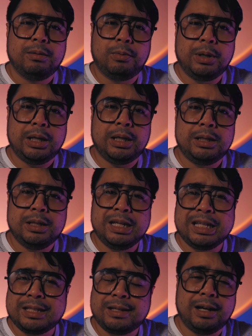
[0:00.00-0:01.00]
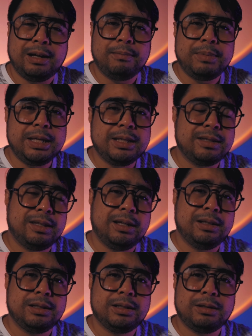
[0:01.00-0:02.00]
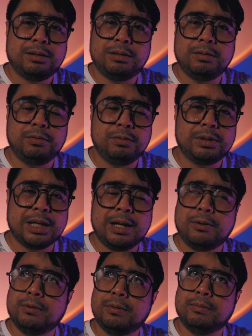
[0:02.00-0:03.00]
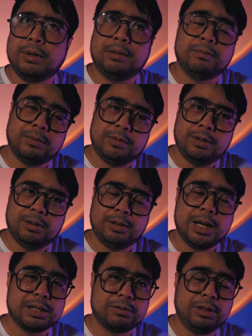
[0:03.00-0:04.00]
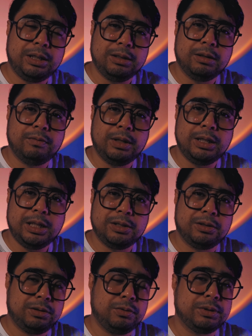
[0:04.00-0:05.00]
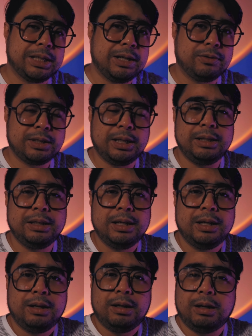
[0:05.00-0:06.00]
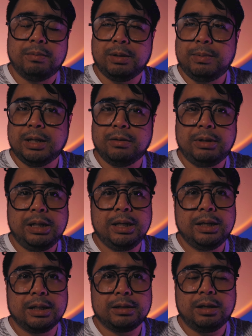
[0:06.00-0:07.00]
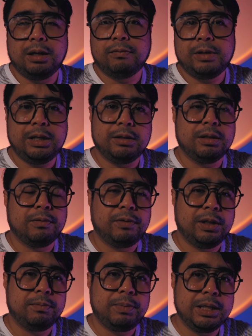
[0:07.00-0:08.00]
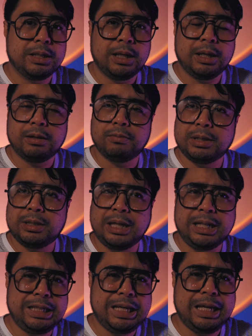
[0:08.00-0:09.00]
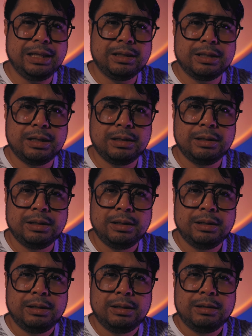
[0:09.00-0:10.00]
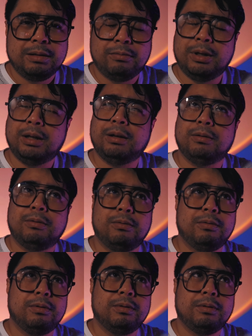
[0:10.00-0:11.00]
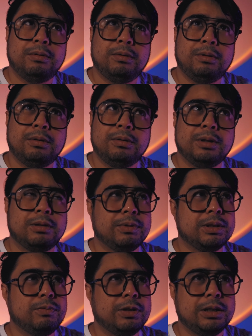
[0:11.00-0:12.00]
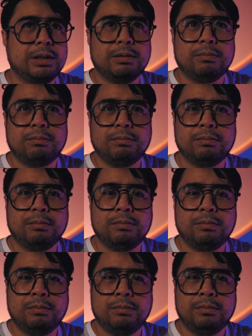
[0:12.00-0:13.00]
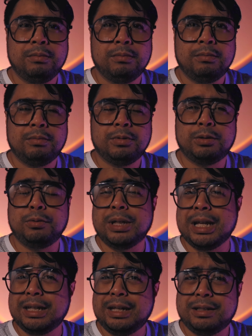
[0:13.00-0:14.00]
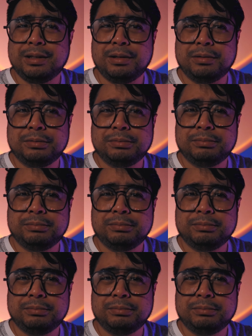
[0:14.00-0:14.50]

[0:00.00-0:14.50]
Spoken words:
with this hobby since 2000. Well, actually, of the year 2000. Tamiya really kicked off here in the Philippines. I think it was 98. Wow, it was more than 2 decades ago.